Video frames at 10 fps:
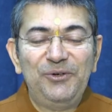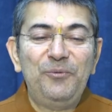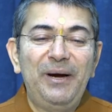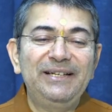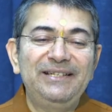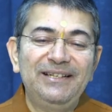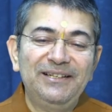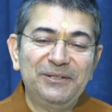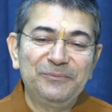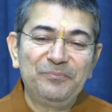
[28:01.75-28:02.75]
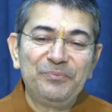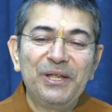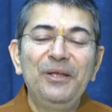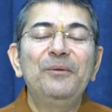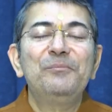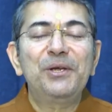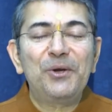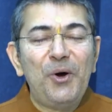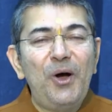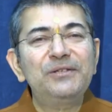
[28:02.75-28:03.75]
Oh my dear,
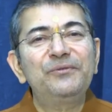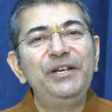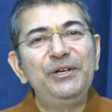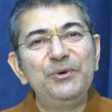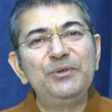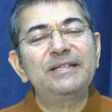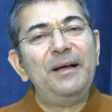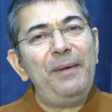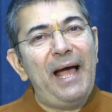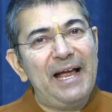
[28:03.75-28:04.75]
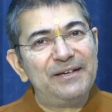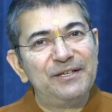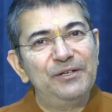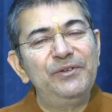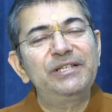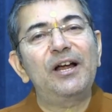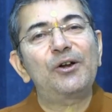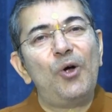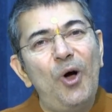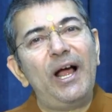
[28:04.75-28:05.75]
because we do some action which are
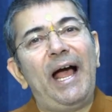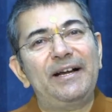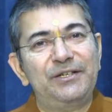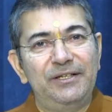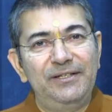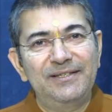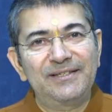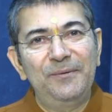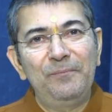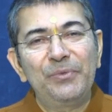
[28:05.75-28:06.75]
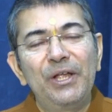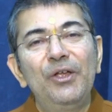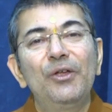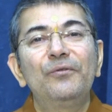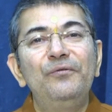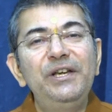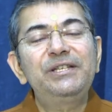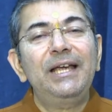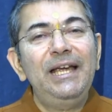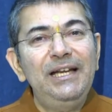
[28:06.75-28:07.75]
wrong actions,
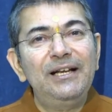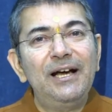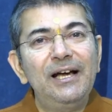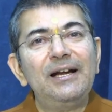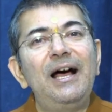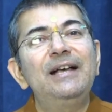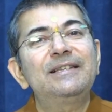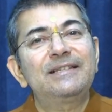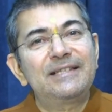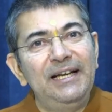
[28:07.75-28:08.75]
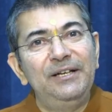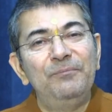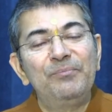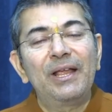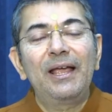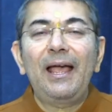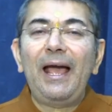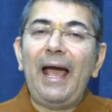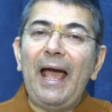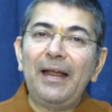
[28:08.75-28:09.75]
which incur a sin
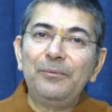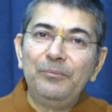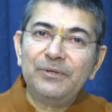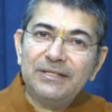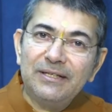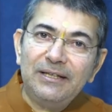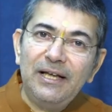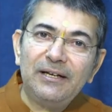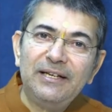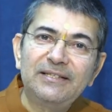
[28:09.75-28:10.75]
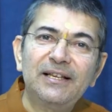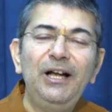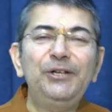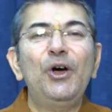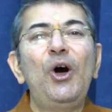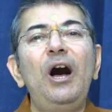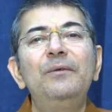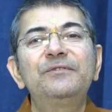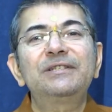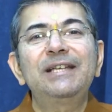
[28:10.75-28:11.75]
and the result
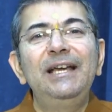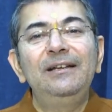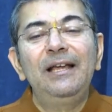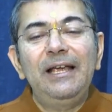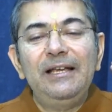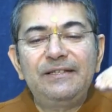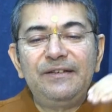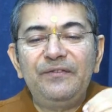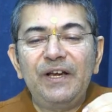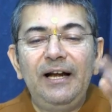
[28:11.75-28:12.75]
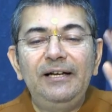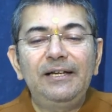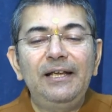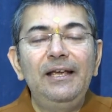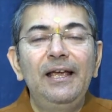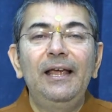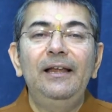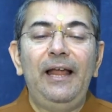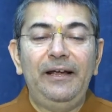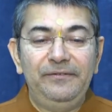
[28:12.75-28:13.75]
of sin is difficulty
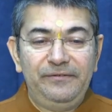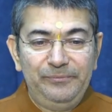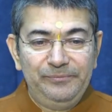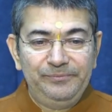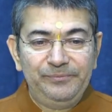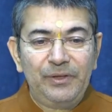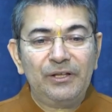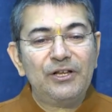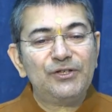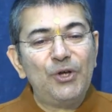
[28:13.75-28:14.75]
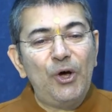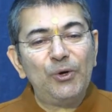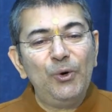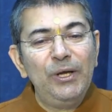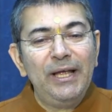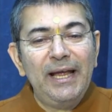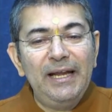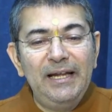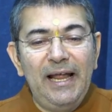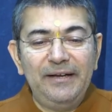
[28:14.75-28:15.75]
in life, the sorrow
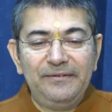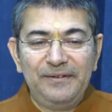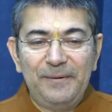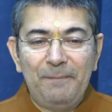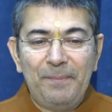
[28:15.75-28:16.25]
in life.